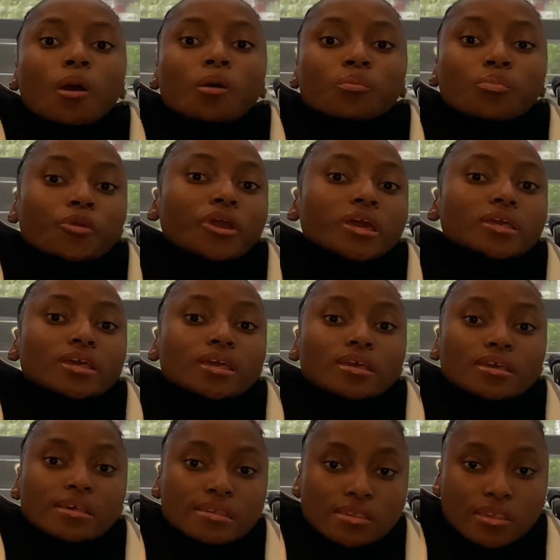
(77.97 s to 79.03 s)
break
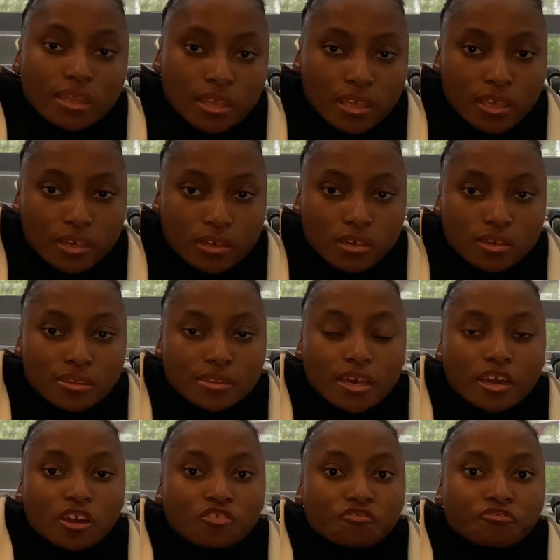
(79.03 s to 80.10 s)
easily. It's
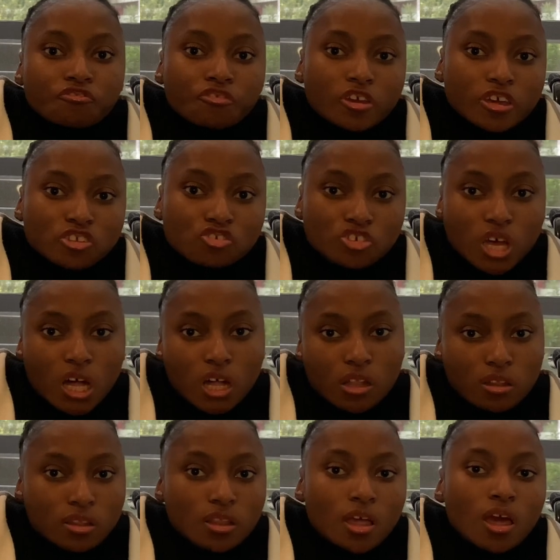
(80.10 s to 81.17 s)
like a
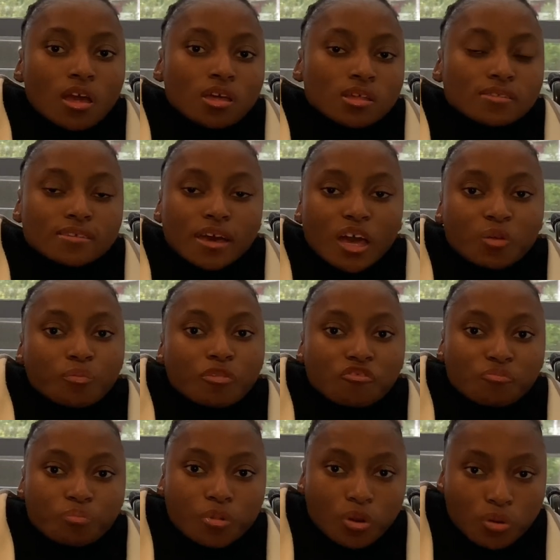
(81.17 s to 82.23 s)
fragile type of
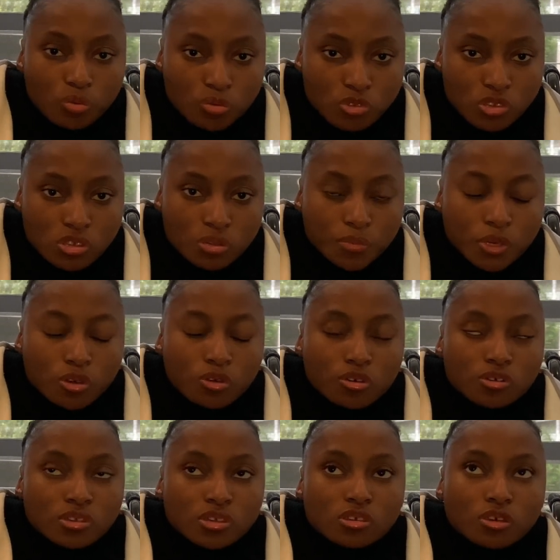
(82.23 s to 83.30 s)
bones
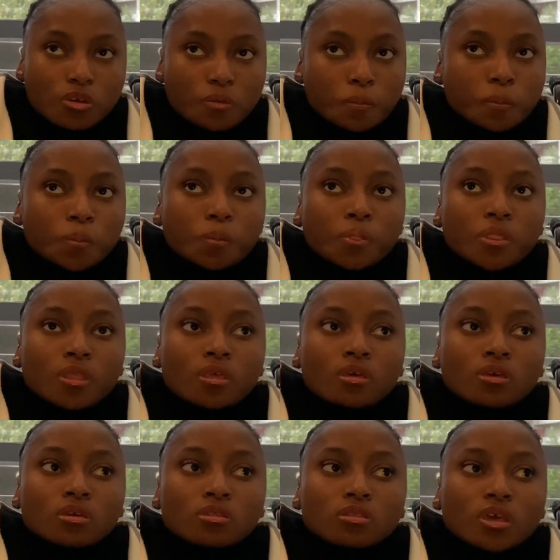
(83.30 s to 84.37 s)
because
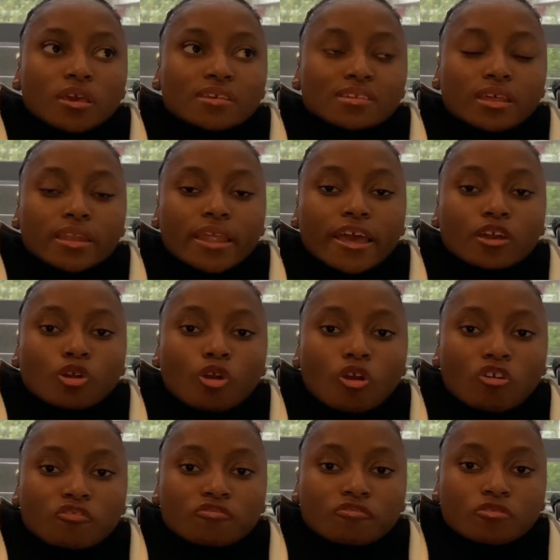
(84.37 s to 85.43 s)
there is a lack
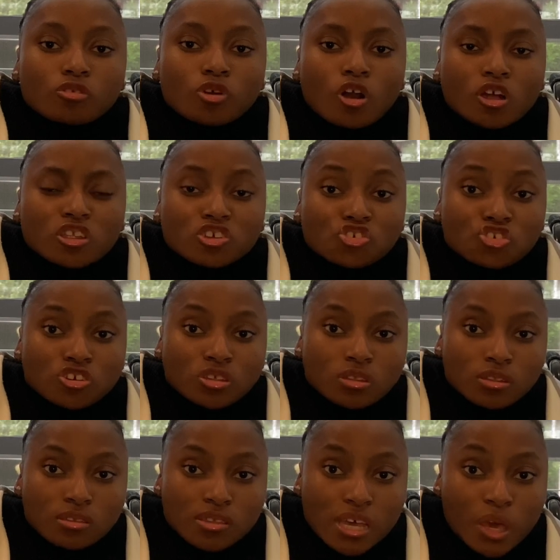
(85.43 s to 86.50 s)
of collagen,
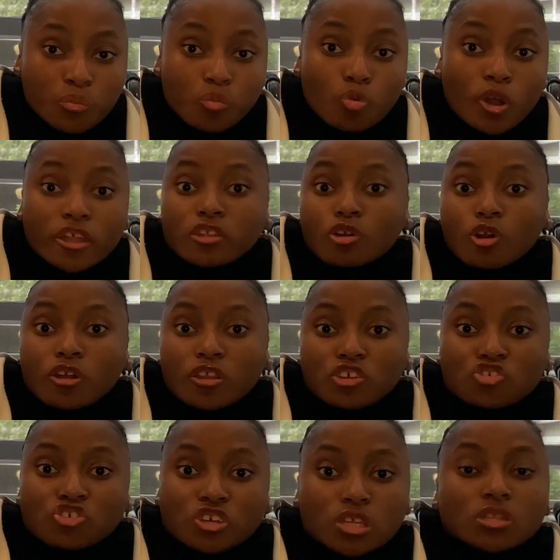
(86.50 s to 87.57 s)
type 1
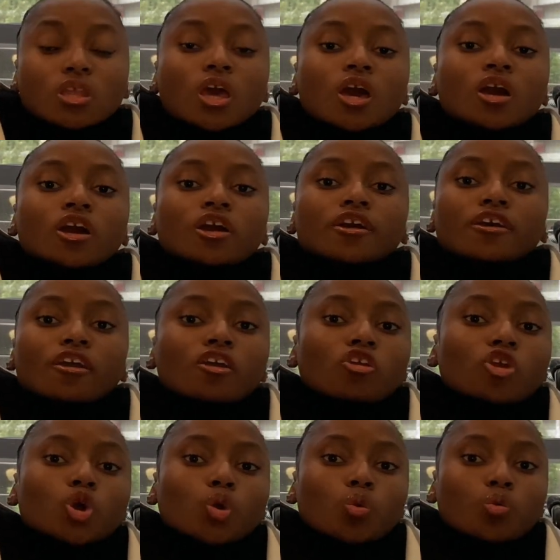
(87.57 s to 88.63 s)
collagen in
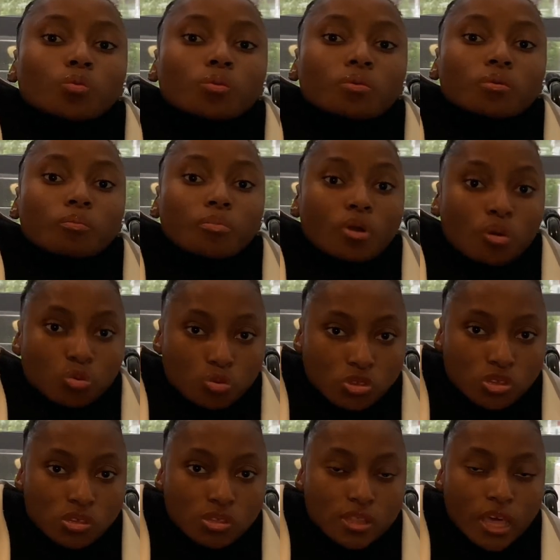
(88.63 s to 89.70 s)
your bones
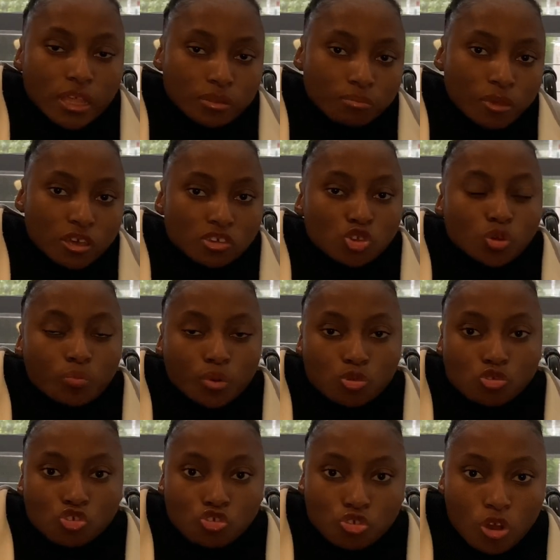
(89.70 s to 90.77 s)
that makes your
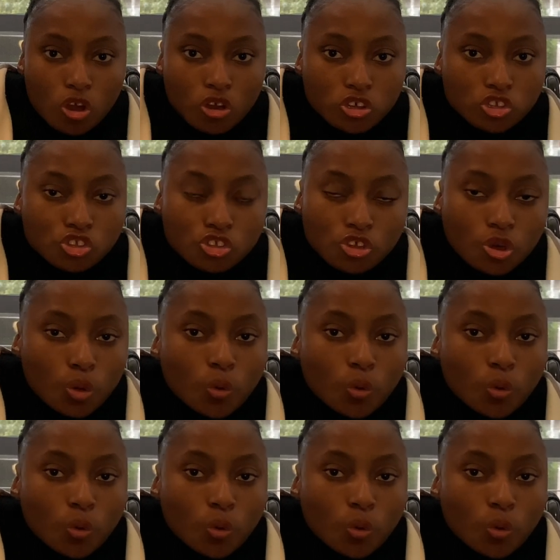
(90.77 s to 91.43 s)
bones stronger. So